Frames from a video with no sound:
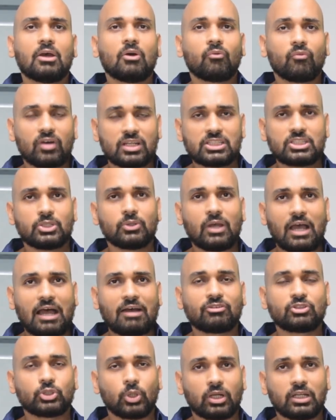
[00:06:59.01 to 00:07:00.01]
Once you
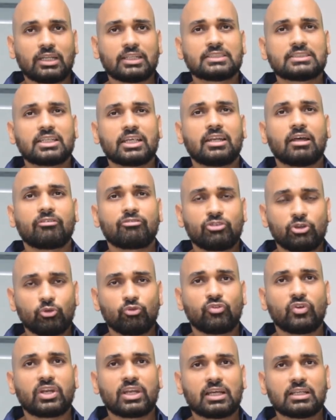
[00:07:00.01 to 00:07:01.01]
have shortlisted a few
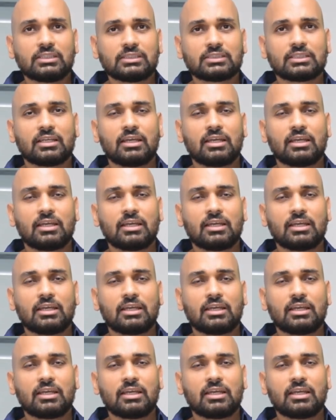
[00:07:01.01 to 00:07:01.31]
winners,